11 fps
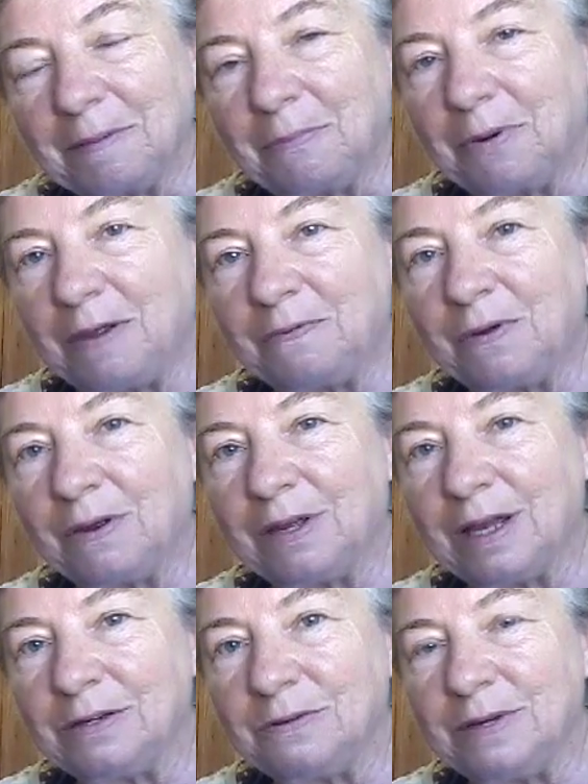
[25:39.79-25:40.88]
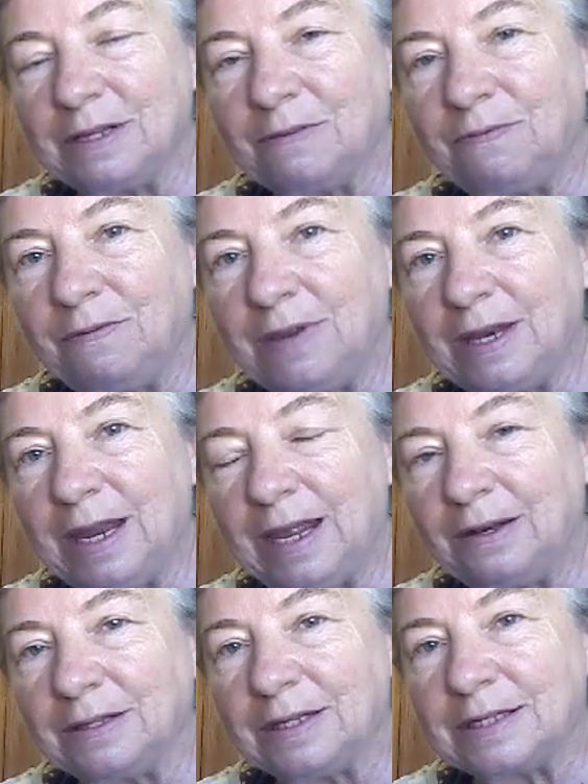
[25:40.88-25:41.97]
Pray for our country. It's Vivian
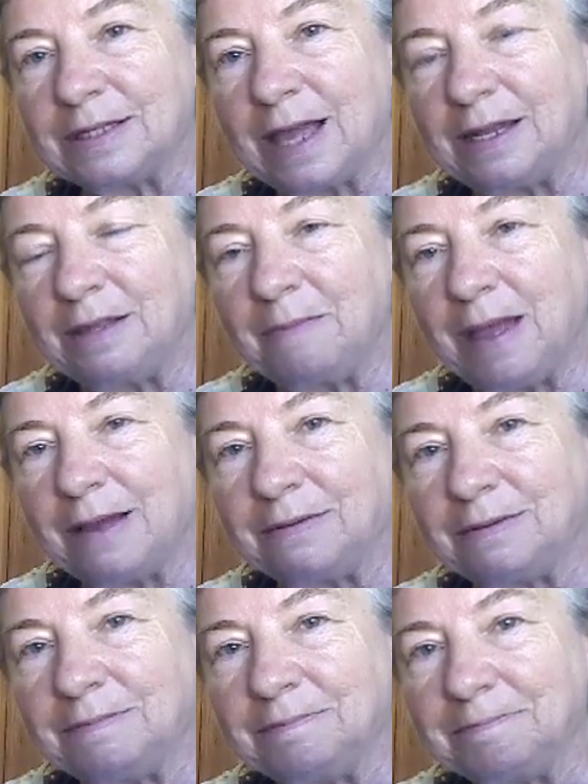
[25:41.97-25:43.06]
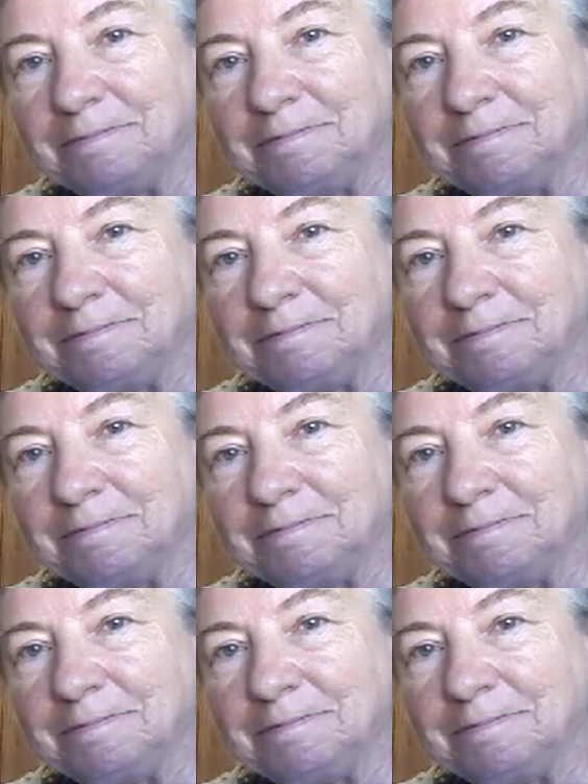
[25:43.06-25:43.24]
Ann on the side of the mountain.